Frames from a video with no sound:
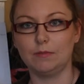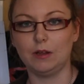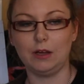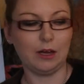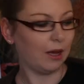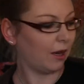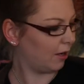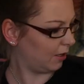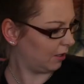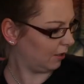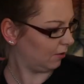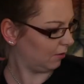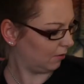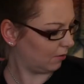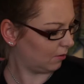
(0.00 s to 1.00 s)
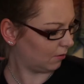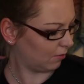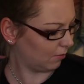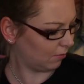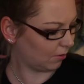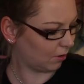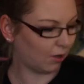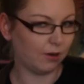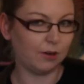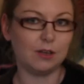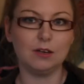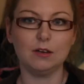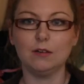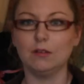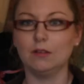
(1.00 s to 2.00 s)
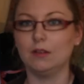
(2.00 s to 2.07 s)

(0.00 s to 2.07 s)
hand knit cardigan.